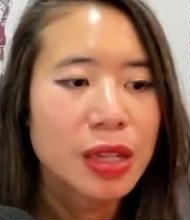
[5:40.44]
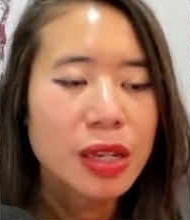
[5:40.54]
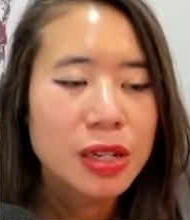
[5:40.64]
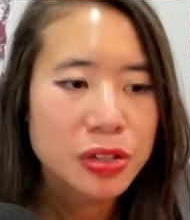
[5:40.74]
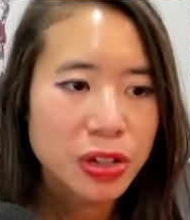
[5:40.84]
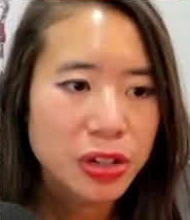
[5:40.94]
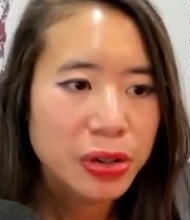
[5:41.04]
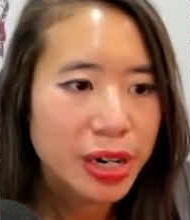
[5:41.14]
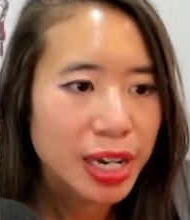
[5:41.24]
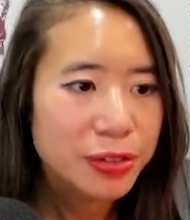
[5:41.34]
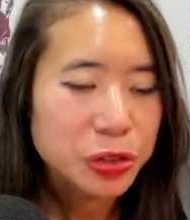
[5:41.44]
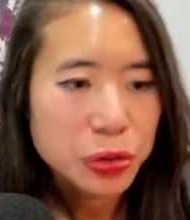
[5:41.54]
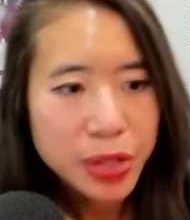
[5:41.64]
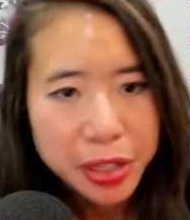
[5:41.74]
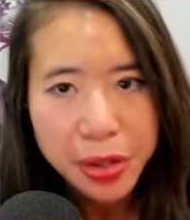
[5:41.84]
So here I have two
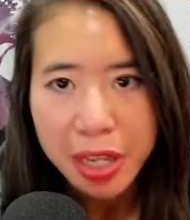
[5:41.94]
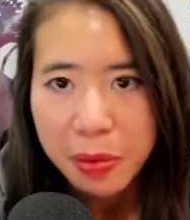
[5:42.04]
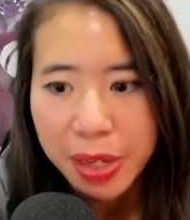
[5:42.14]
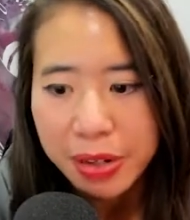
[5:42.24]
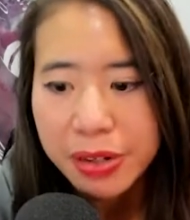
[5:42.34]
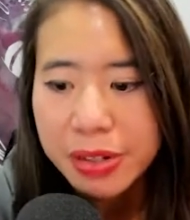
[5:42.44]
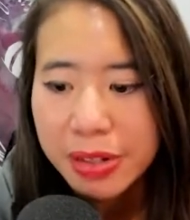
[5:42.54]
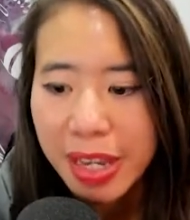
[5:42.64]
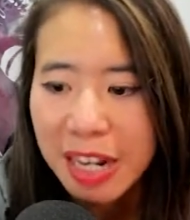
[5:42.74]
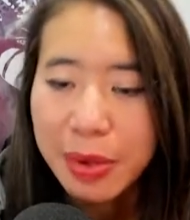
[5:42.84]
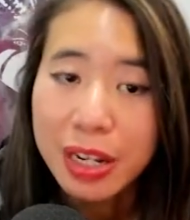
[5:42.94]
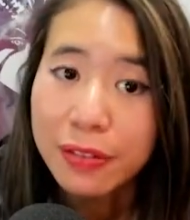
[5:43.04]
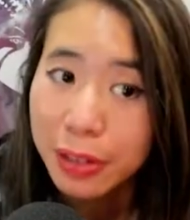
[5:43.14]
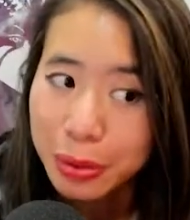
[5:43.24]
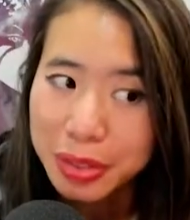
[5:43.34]
value animators animating
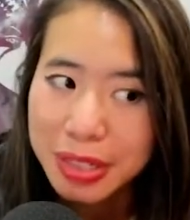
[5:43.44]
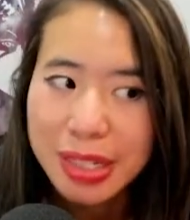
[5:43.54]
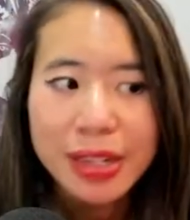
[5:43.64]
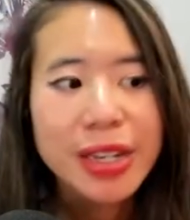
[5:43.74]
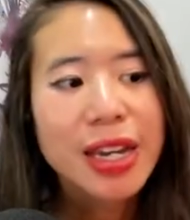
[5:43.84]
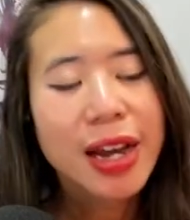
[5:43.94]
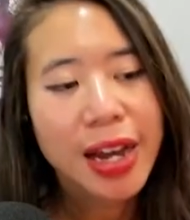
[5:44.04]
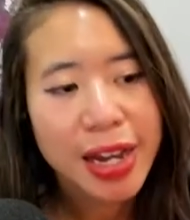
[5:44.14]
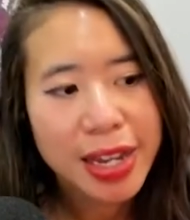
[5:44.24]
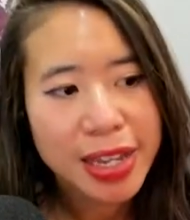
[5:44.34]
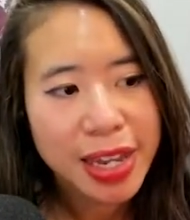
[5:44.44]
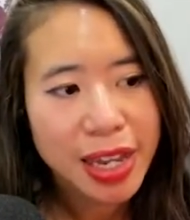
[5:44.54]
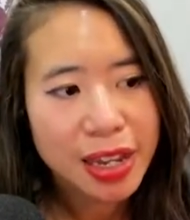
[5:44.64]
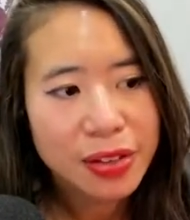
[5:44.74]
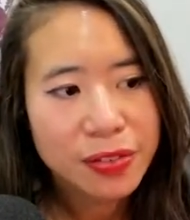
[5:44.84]
floats. I
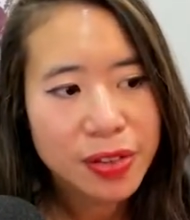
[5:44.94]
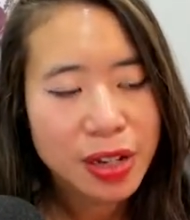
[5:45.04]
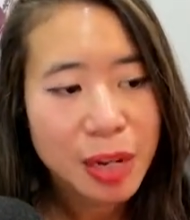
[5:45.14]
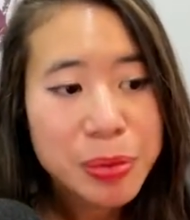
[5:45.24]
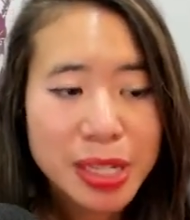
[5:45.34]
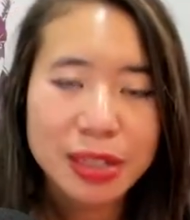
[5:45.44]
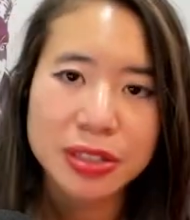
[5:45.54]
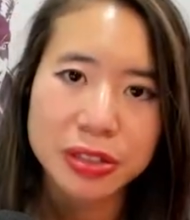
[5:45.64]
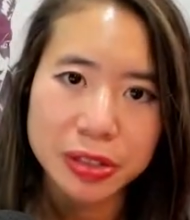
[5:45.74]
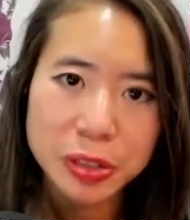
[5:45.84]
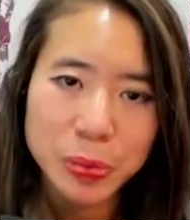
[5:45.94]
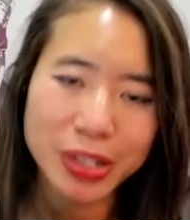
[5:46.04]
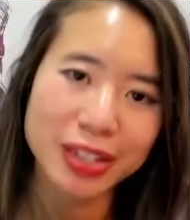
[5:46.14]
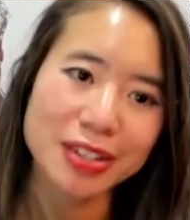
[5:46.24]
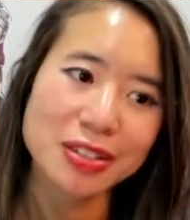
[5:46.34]
have update listeners
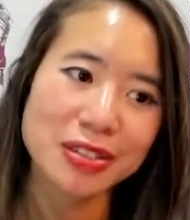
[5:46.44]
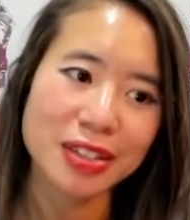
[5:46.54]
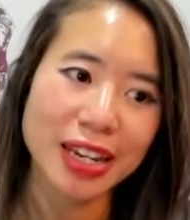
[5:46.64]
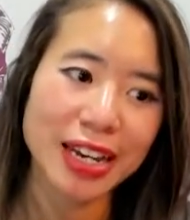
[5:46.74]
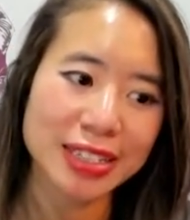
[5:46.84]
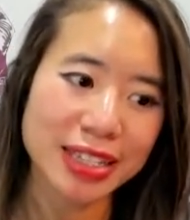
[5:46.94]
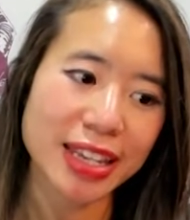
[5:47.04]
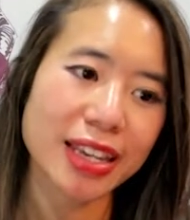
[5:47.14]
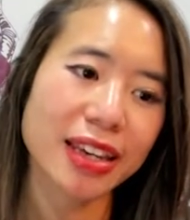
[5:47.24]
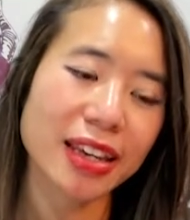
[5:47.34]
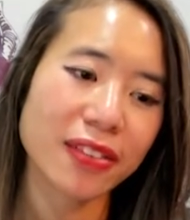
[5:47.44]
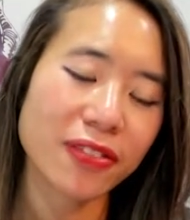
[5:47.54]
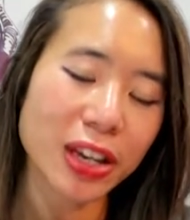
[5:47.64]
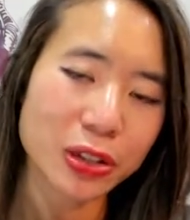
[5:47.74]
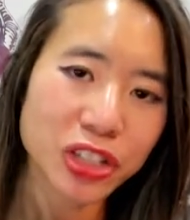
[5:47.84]
because as the
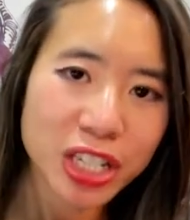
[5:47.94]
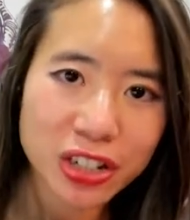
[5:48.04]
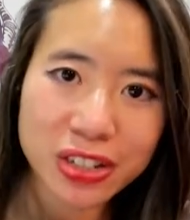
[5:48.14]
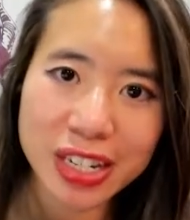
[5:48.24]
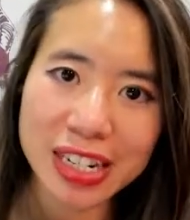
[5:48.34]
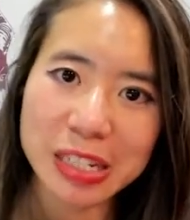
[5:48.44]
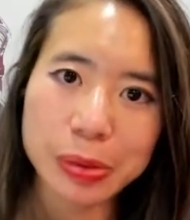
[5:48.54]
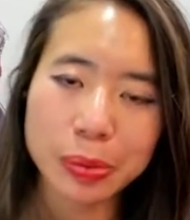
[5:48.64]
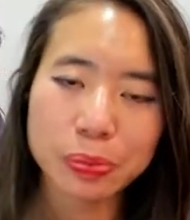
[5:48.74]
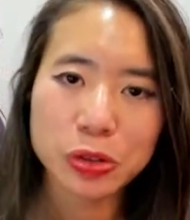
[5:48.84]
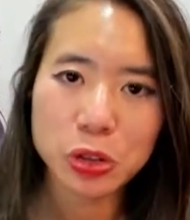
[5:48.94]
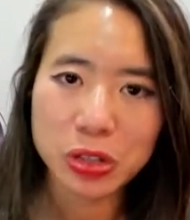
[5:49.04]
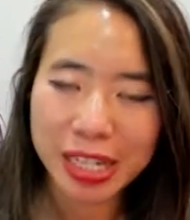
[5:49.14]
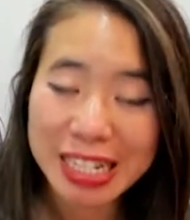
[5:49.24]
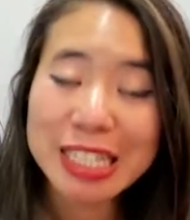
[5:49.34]
value changes, I
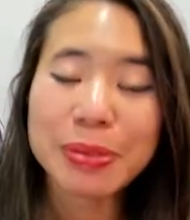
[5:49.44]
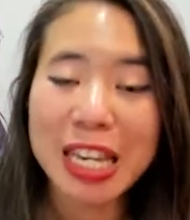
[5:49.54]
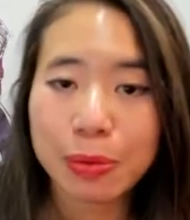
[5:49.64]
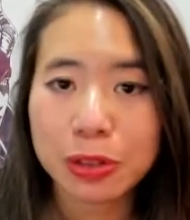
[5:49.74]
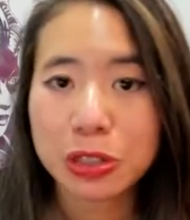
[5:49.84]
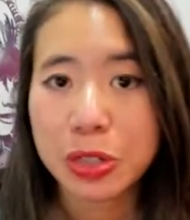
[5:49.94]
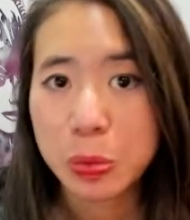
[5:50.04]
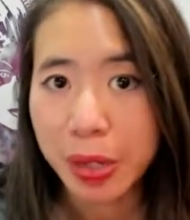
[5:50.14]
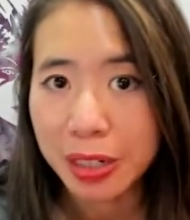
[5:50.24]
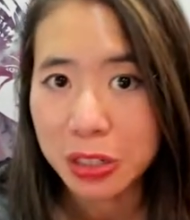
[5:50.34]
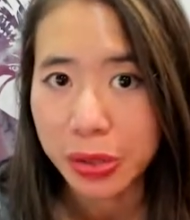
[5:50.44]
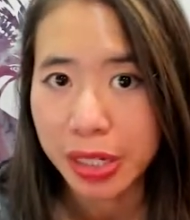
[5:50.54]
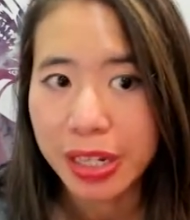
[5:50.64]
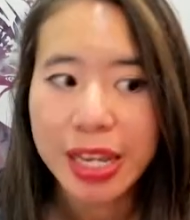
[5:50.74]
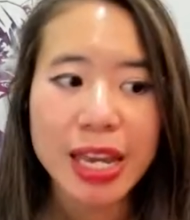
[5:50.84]
need to be able to respond to
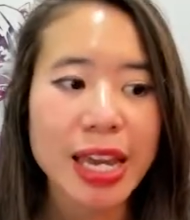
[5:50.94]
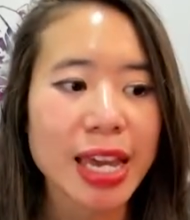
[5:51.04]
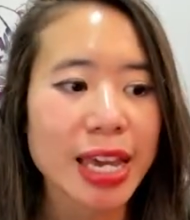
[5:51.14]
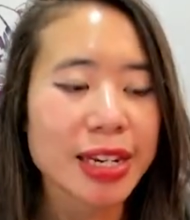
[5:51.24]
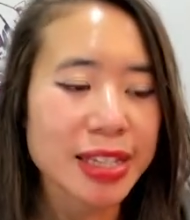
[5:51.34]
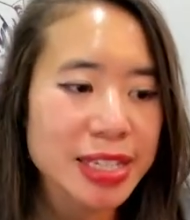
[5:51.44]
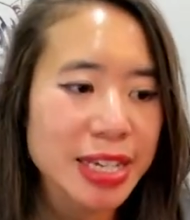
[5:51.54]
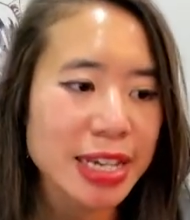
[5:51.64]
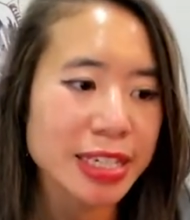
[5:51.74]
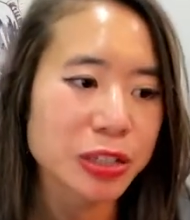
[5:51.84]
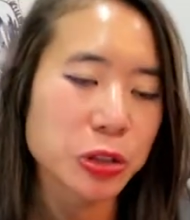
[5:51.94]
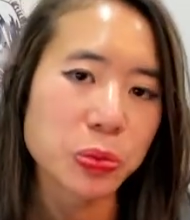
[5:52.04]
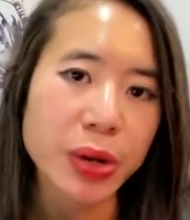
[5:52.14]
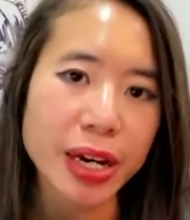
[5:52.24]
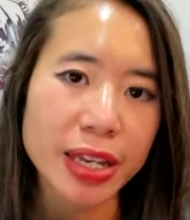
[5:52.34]
it. And in this case, I do
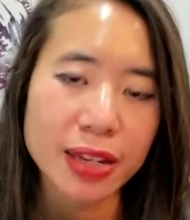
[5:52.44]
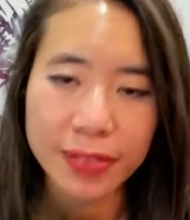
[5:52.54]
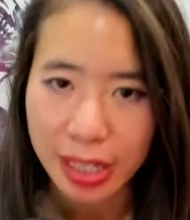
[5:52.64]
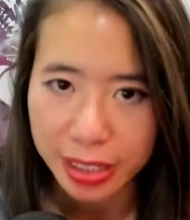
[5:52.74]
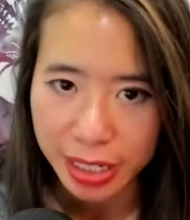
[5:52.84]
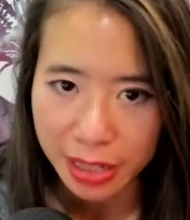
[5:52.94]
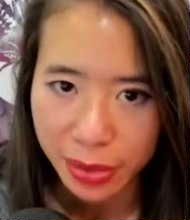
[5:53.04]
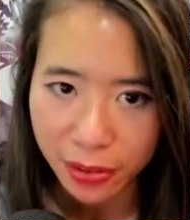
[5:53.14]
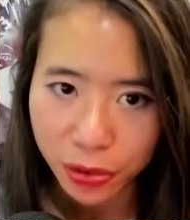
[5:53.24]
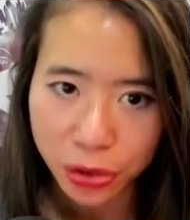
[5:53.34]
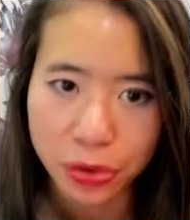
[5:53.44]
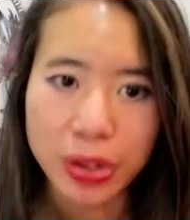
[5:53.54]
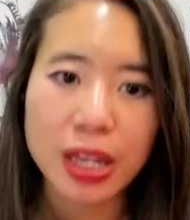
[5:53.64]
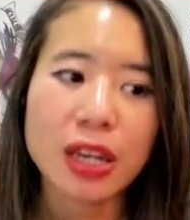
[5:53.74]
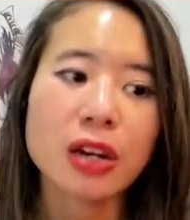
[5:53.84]
by invalidating my view,
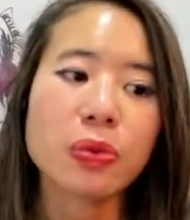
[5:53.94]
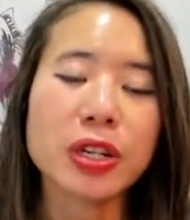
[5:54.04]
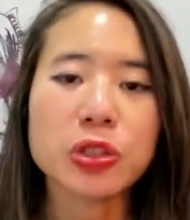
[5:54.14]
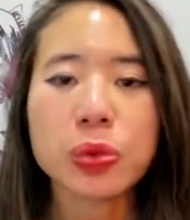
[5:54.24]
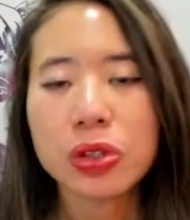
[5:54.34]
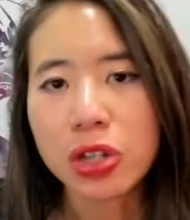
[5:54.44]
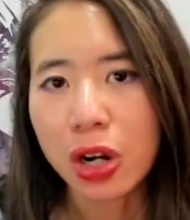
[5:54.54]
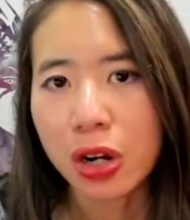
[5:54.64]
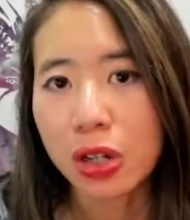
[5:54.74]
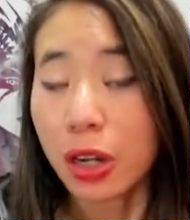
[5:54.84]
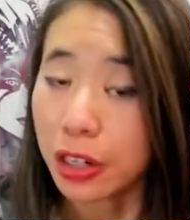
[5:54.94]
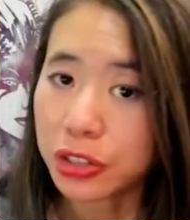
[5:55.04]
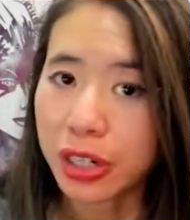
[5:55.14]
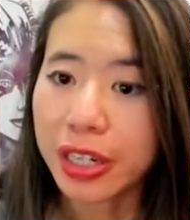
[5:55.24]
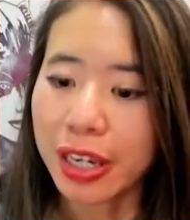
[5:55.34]
which will call
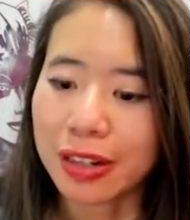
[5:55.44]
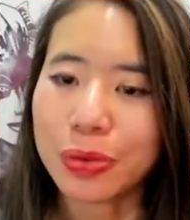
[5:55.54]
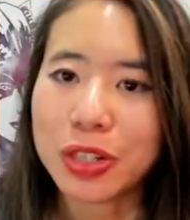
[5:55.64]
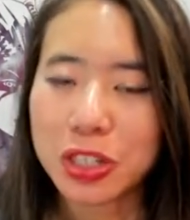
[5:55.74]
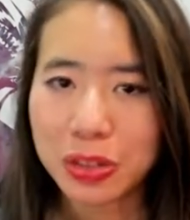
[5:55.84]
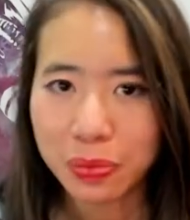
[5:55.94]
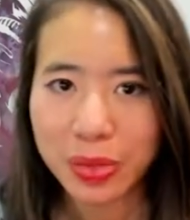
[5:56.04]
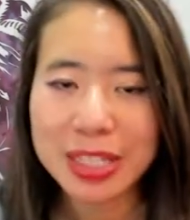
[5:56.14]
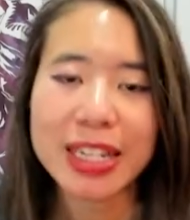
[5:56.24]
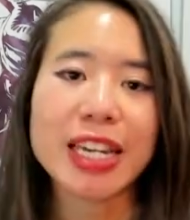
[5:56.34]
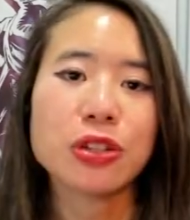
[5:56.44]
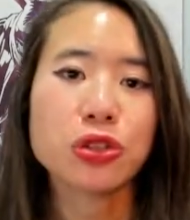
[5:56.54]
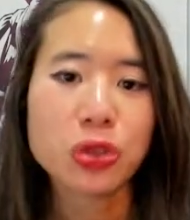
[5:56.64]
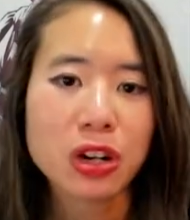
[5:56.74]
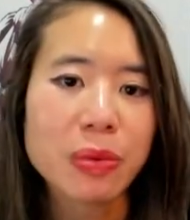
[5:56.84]
onDrawAgain, which means I get to
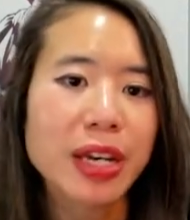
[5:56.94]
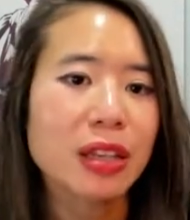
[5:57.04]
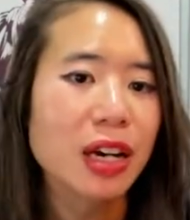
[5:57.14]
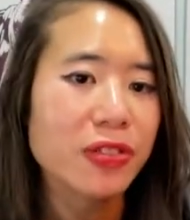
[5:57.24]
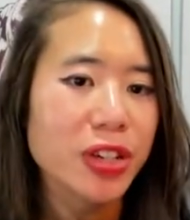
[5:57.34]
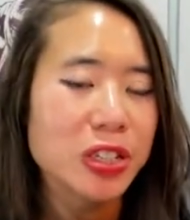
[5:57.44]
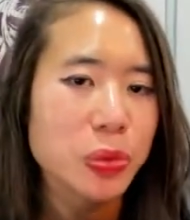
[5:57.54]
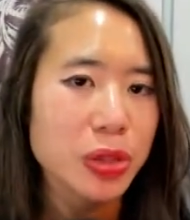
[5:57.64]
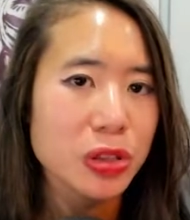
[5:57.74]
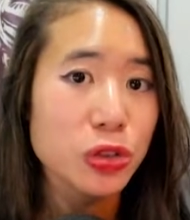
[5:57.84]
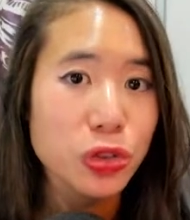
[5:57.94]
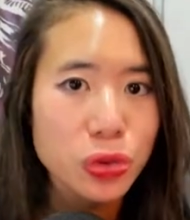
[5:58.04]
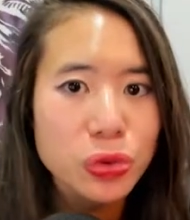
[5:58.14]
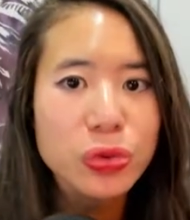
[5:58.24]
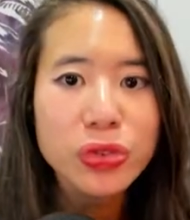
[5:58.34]
draw my clock face with the
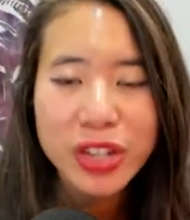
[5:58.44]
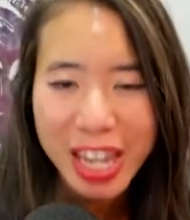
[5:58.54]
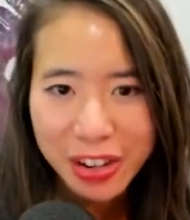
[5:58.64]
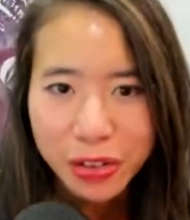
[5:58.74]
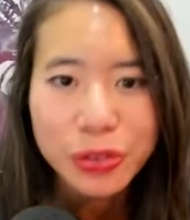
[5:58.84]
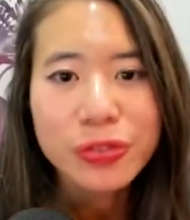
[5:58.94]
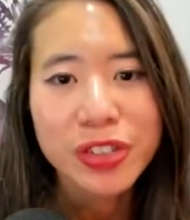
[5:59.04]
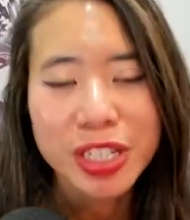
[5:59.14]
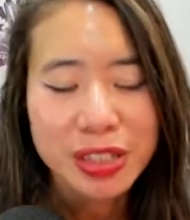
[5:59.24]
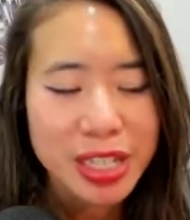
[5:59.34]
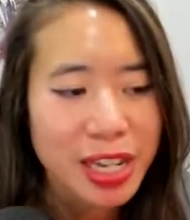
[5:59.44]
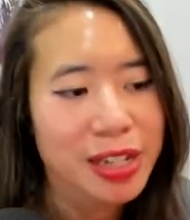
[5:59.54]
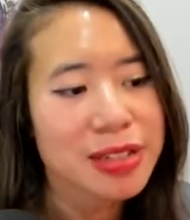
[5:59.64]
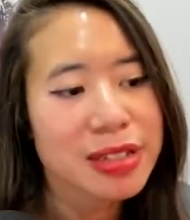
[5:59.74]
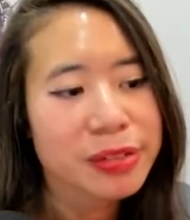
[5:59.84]
new angle for each of the
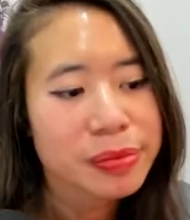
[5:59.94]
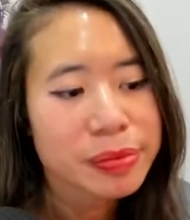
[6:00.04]
hands.